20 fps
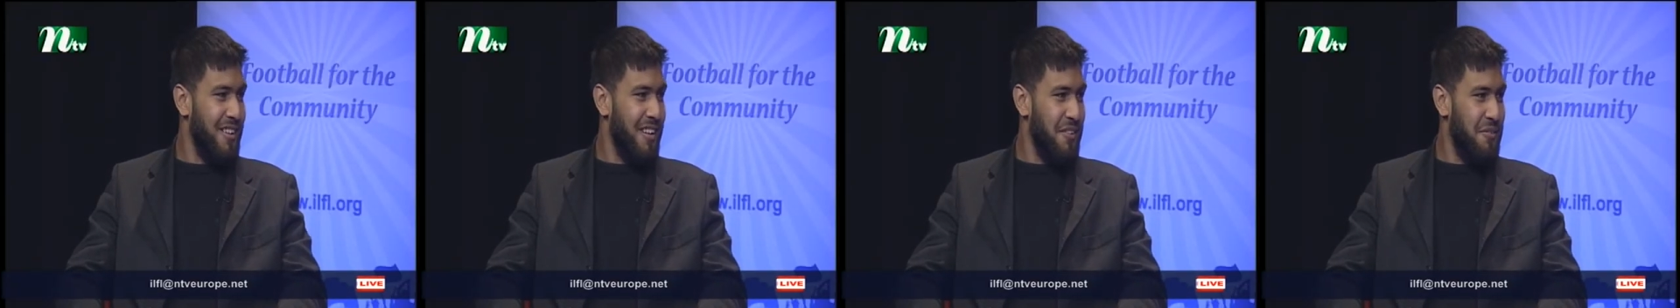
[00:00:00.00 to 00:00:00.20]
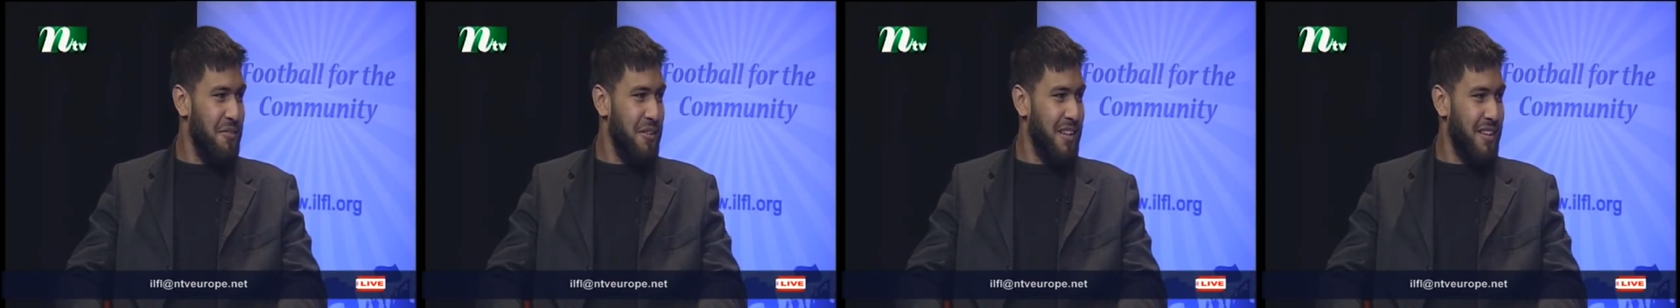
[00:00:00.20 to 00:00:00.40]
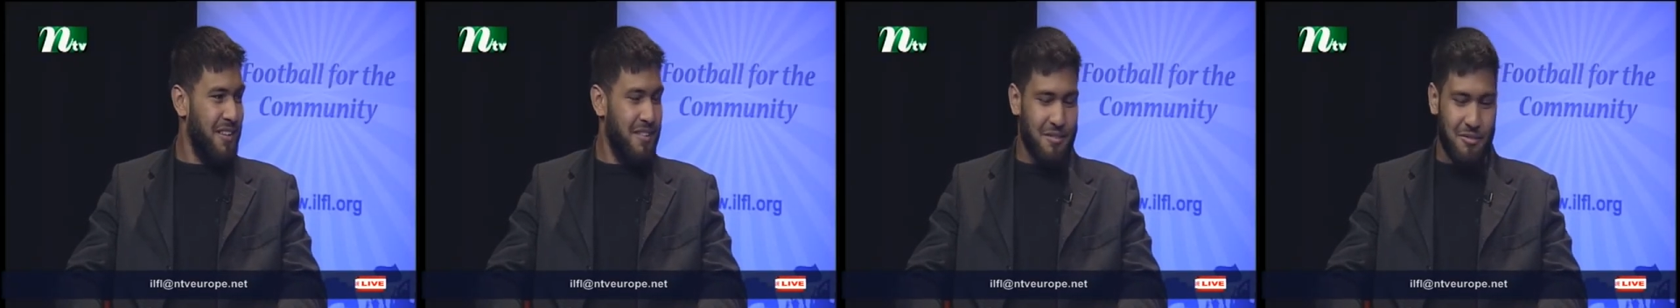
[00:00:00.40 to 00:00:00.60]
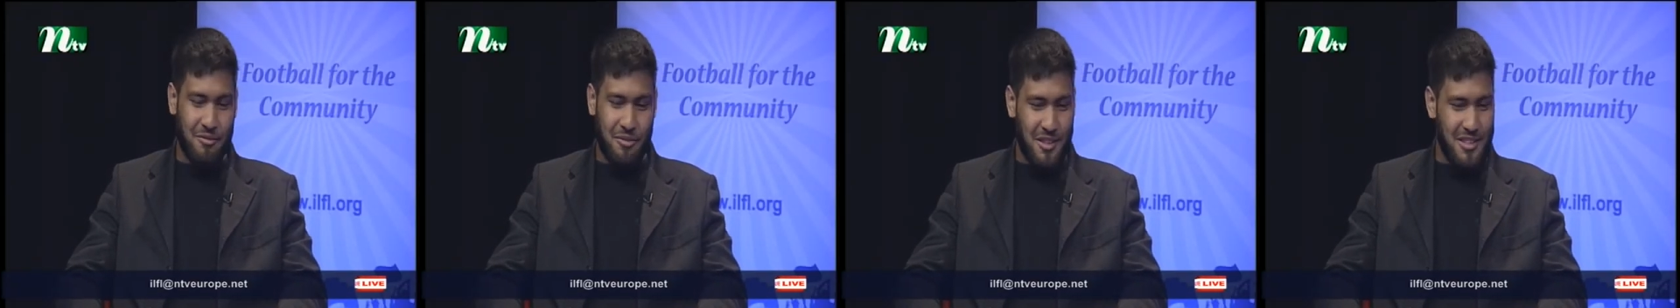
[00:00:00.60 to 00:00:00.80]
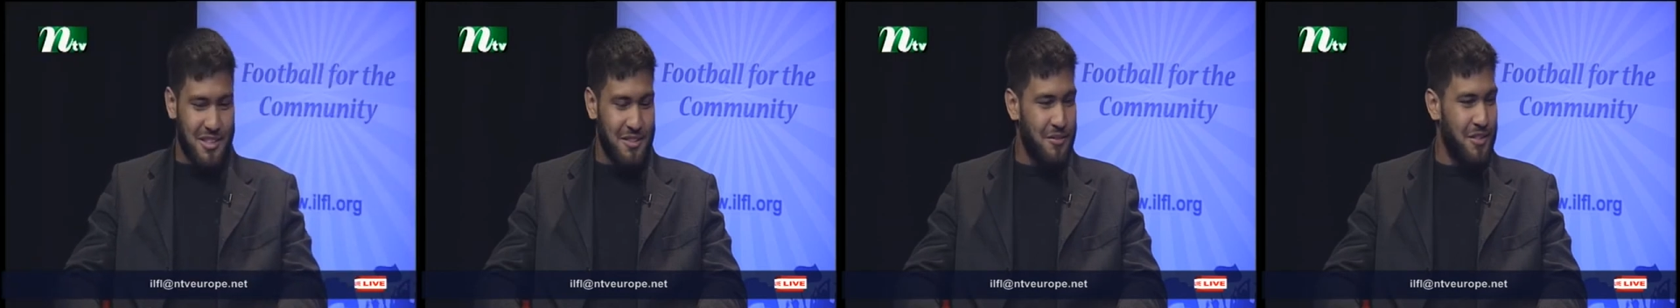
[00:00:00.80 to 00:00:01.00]
I think
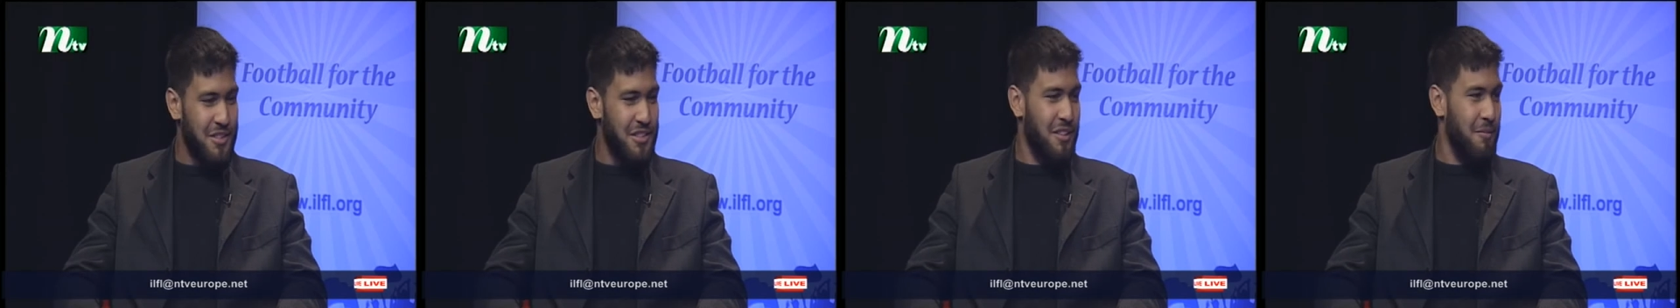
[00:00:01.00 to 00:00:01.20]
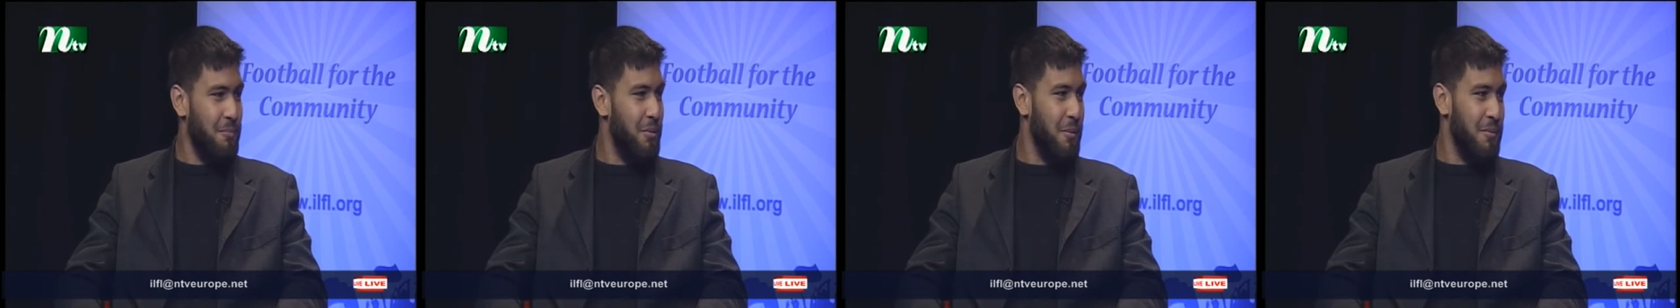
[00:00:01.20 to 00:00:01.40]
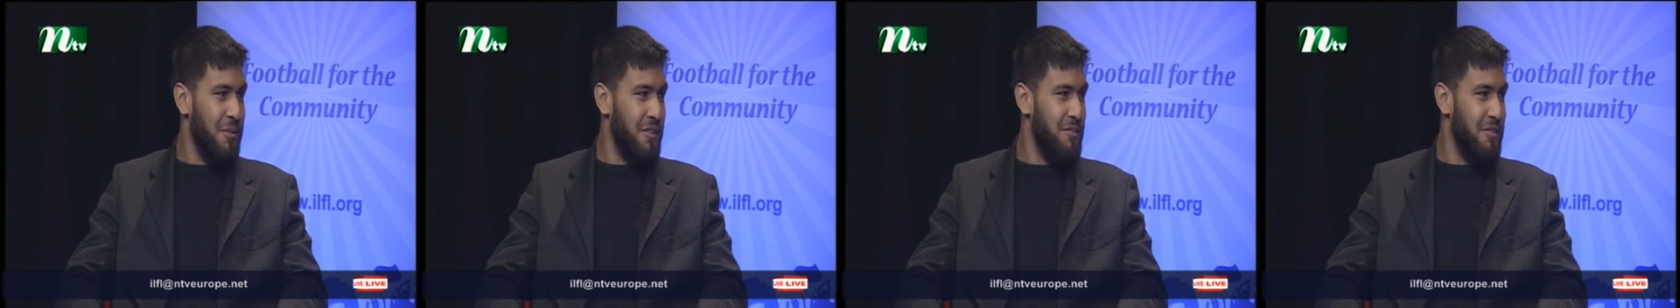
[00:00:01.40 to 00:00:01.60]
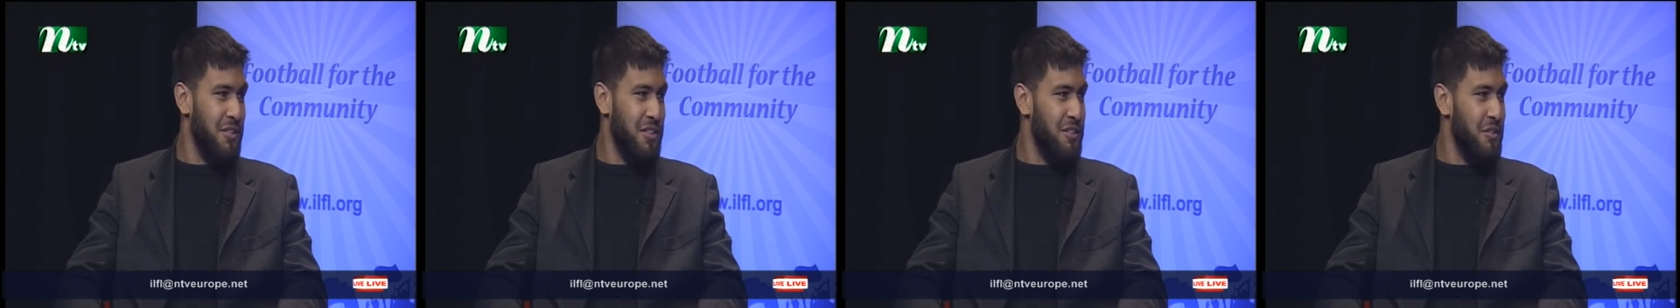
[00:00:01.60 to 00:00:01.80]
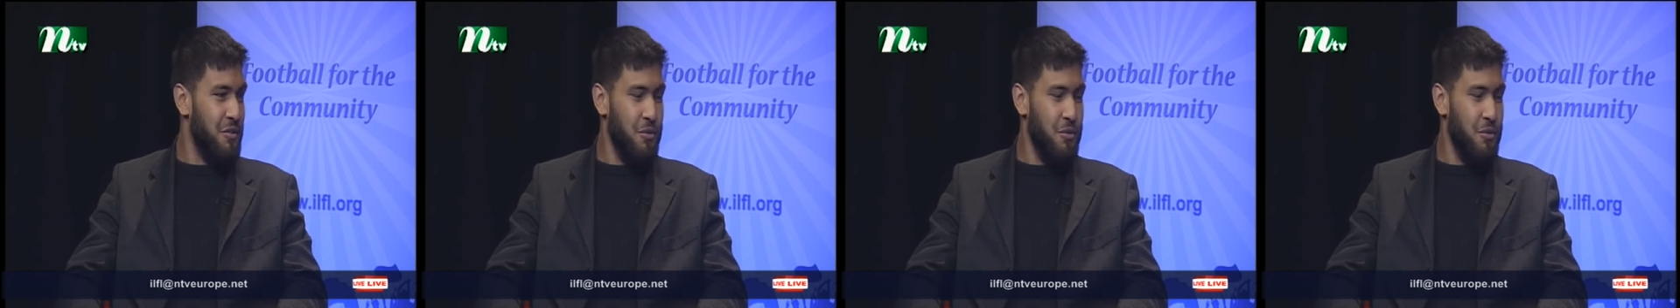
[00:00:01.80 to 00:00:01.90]
First Division, Premier Division,